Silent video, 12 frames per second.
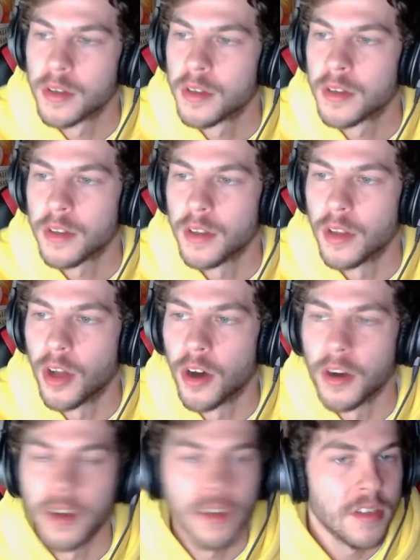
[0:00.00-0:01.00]
Law,
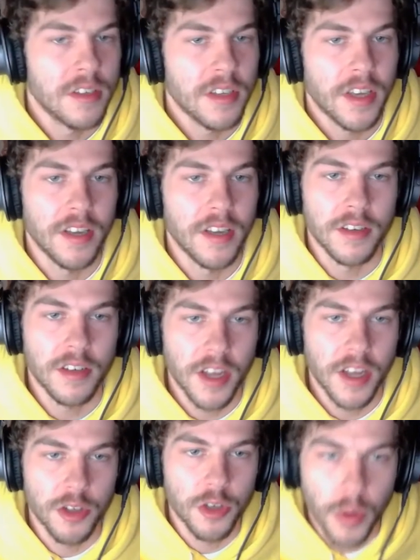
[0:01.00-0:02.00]
can
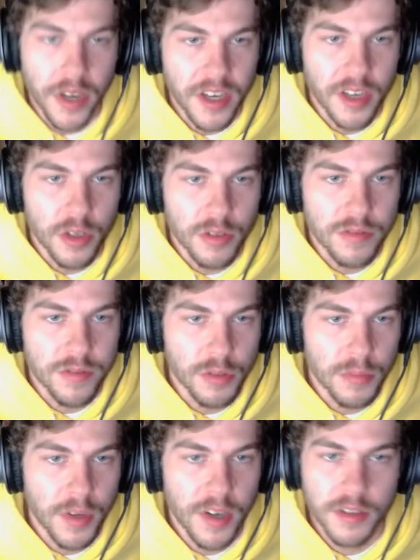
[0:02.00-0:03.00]
you awaken your fruit,
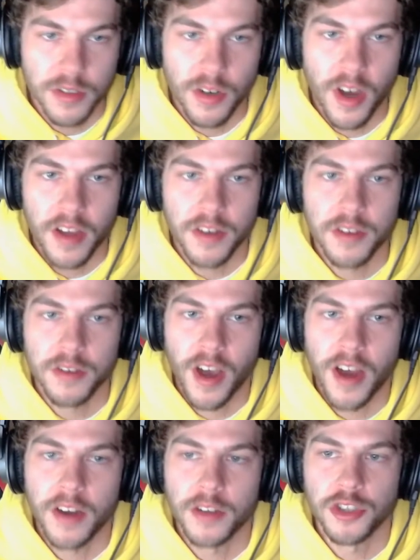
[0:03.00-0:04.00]
bro? Do you know how
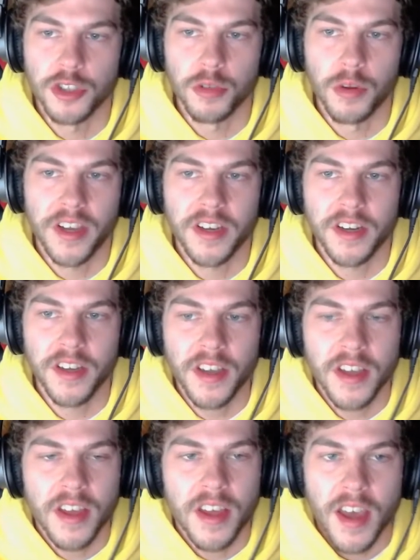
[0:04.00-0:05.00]
to use your awakening?"
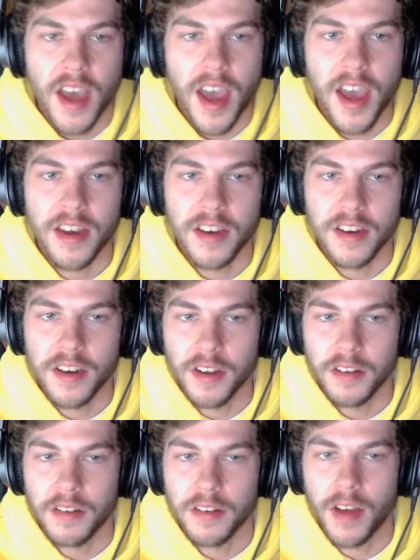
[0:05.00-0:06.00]
And
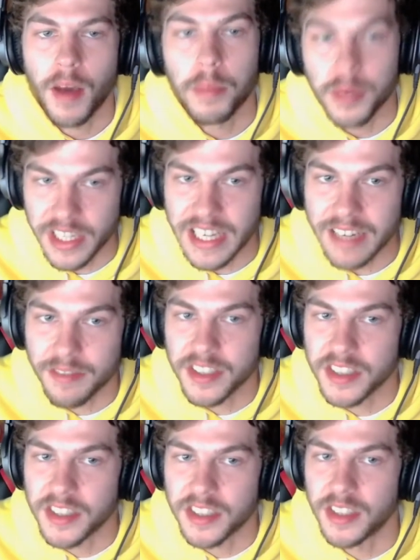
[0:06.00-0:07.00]
I believe this
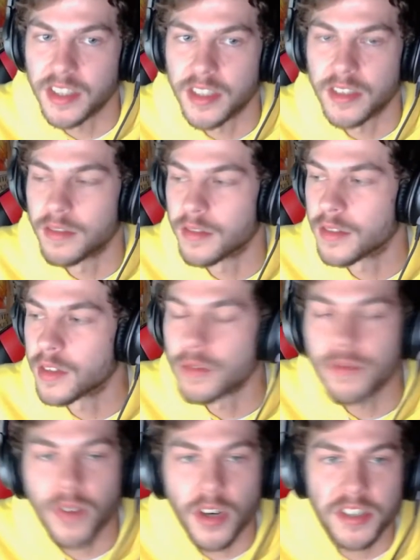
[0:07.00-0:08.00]
is the
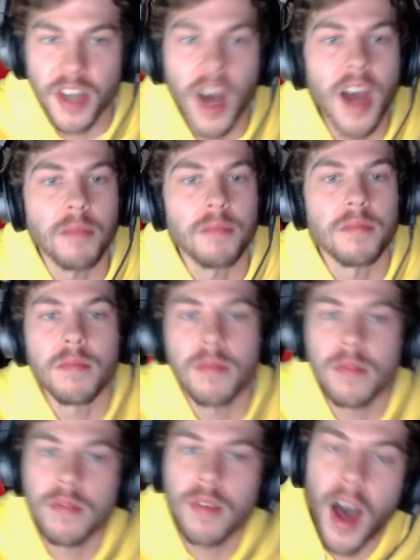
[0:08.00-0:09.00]
first time,
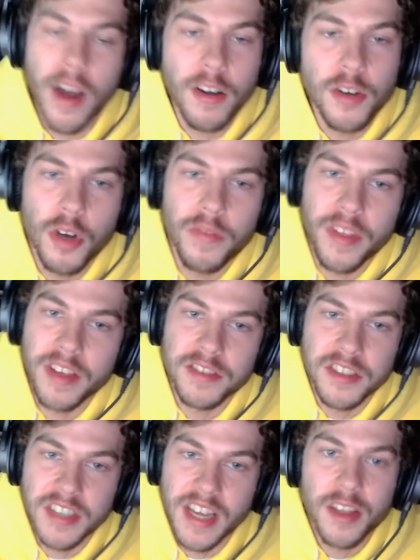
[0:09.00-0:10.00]
I don't know if they've
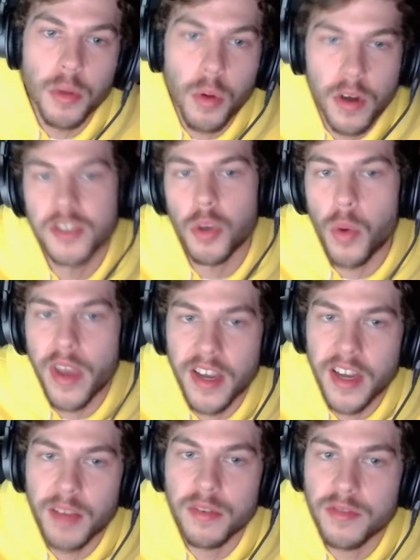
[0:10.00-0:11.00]
said the words
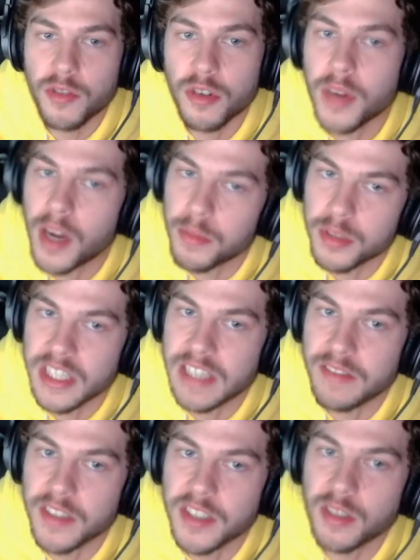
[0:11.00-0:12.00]
awakening before, but I believe
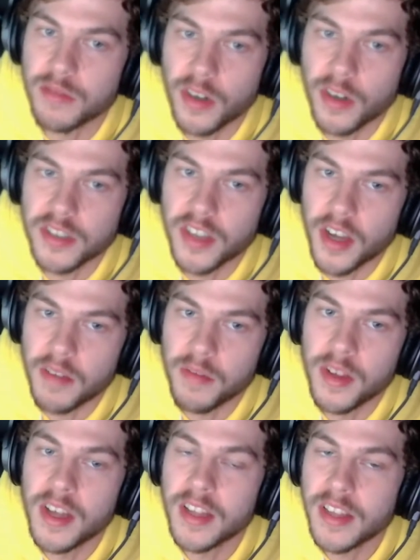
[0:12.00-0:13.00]
this is the first time
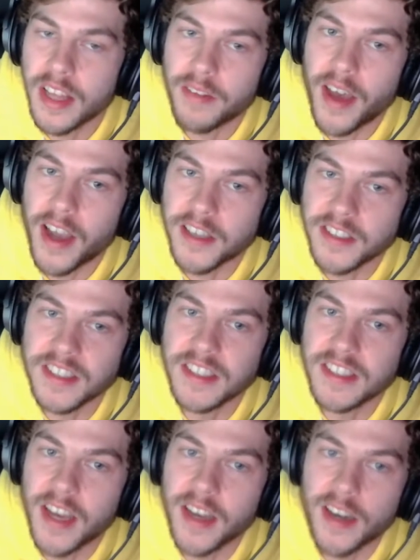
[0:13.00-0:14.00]
they've actually
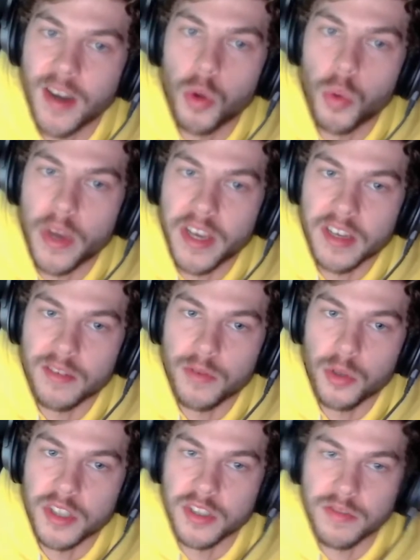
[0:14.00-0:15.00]
said awaken for
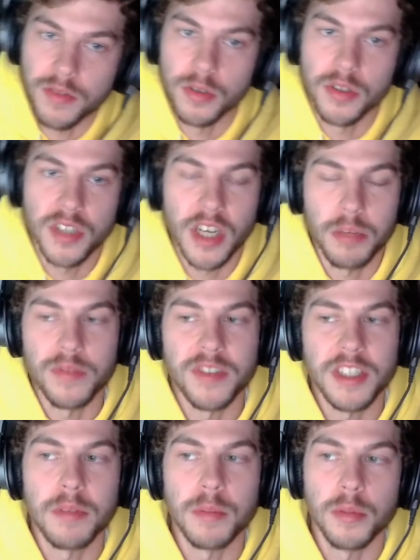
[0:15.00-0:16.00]
these fruits. Like, we've
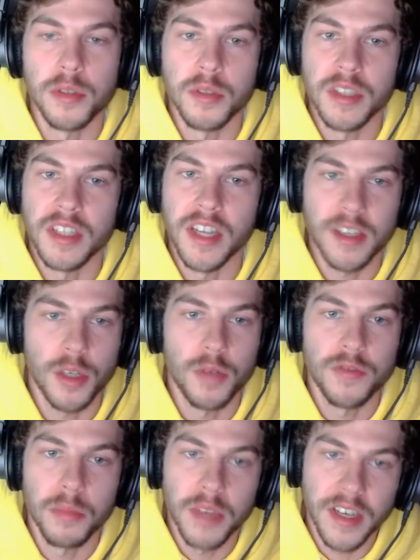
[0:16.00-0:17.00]
seen people do it like
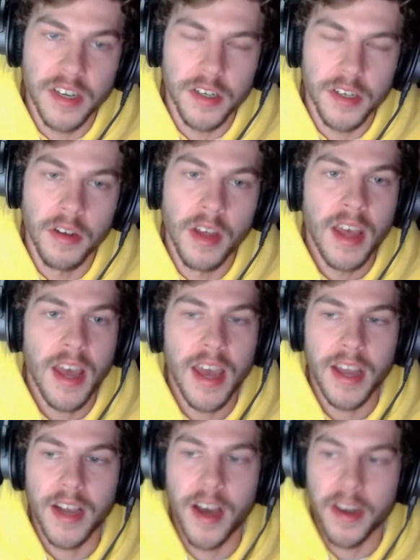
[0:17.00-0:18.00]
Doflamingo and
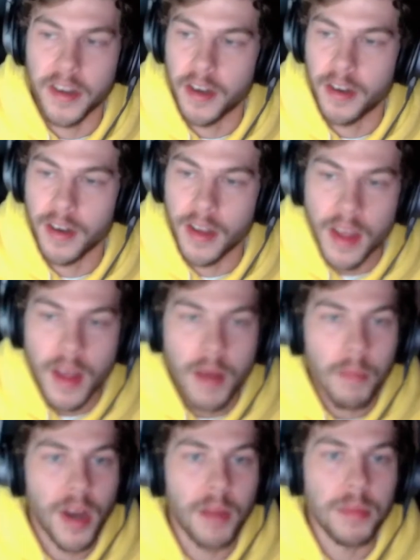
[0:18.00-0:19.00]
Katakuri,
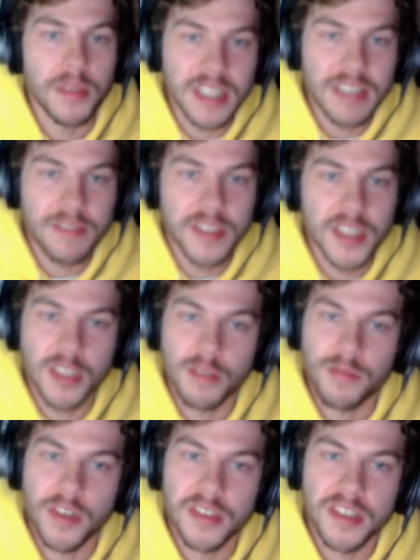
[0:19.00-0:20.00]
but I believe this is the
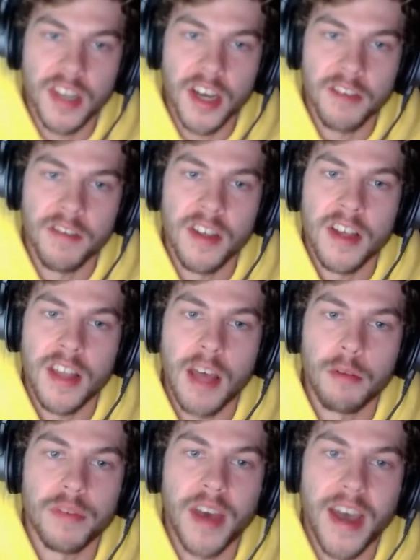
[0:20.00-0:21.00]
first time that
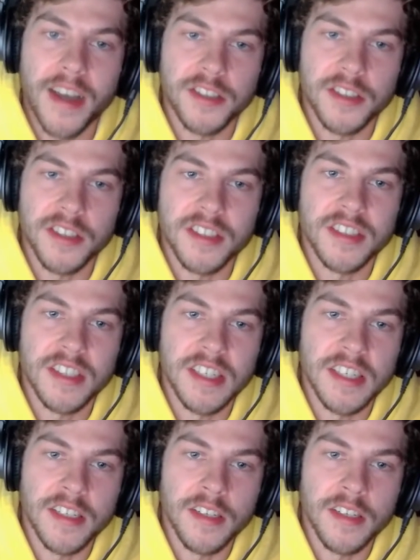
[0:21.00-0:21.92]
we've actually seen it